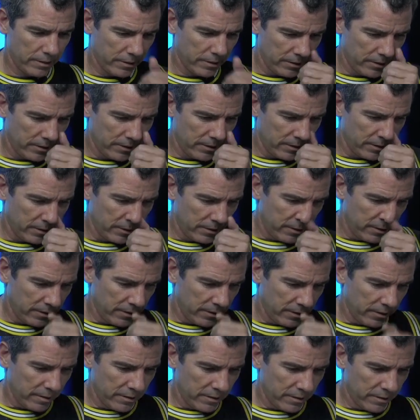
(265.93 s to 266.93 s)
And
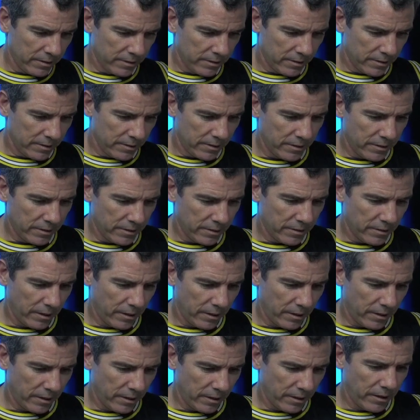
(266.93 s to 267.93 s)
and
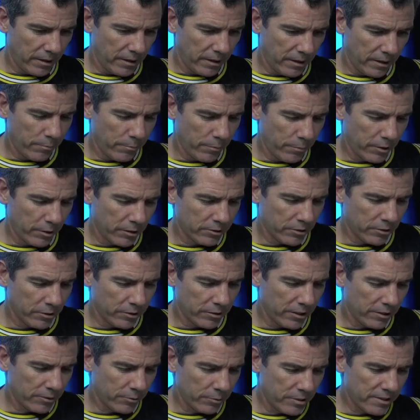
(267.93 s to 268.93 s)
Mberg33 said pigs are my
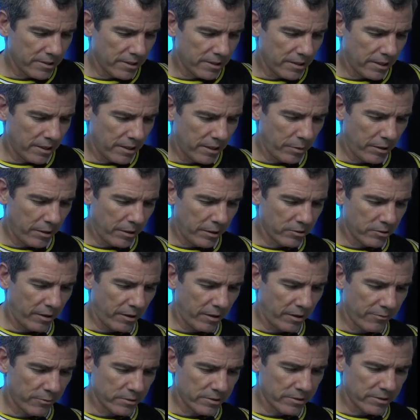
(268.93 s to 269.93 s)
first animals that I
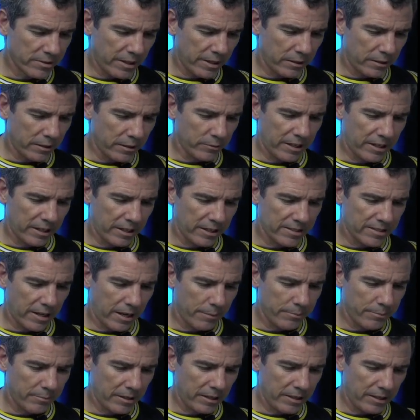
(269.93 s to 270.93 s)
stopped eating
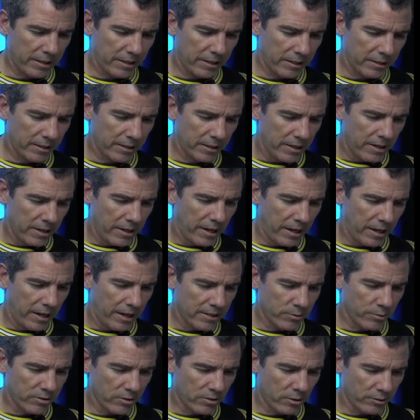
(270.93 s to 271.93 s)
as a result of the
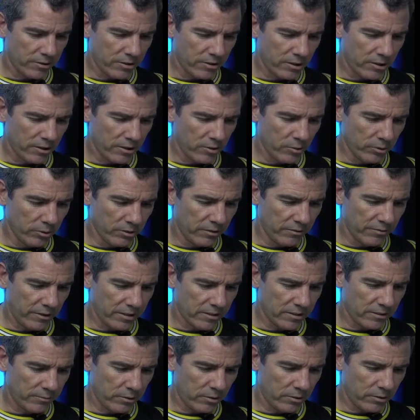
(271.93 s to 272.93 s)
Yulin festival.
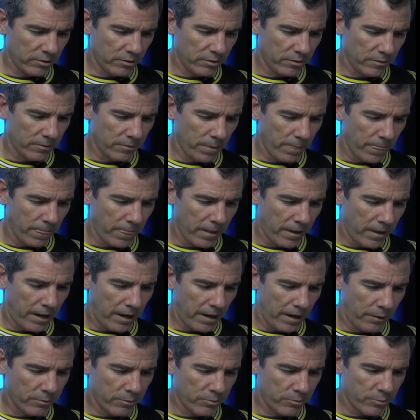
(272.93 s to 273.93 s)
I was
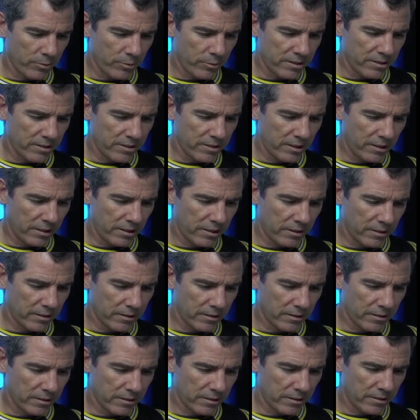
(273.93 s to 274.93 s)
reasoning that since
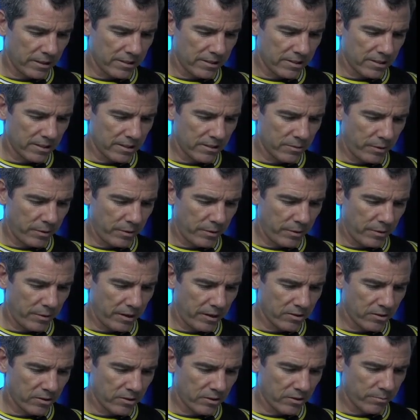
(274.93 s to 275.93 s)
pigs are smarter than
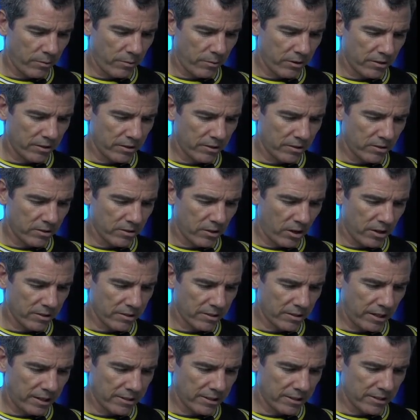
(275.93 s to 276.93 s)
dogs, cats, I
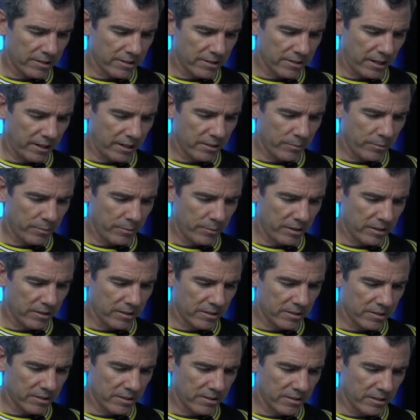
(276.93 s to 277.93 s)
decided to be consistent
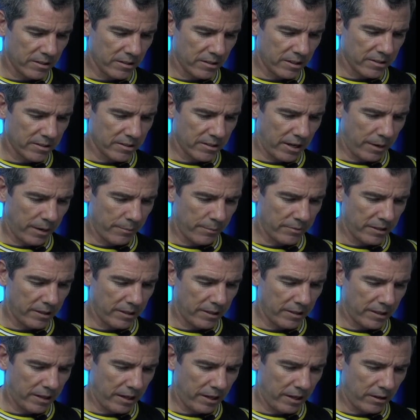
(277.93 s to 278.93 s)
and I stopped eating
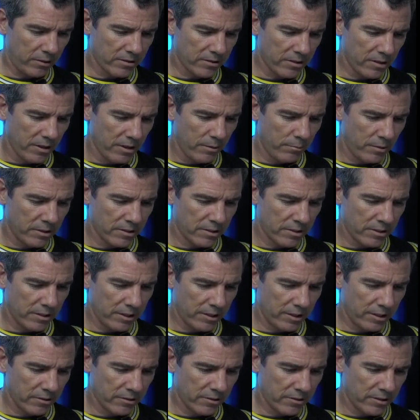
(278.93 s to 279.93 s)
cows months later,
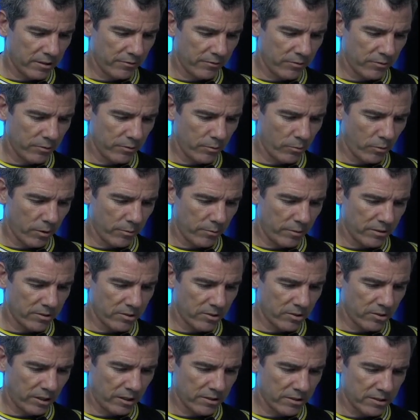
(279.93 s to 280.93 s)
then a few more months
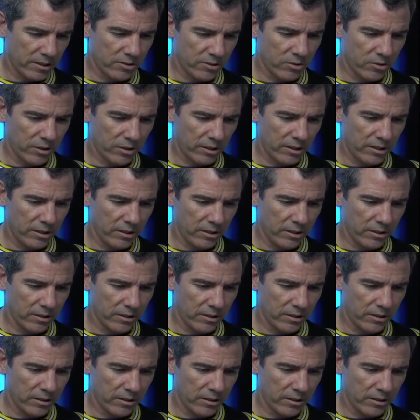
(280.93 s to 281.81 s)
chickens. It took a year.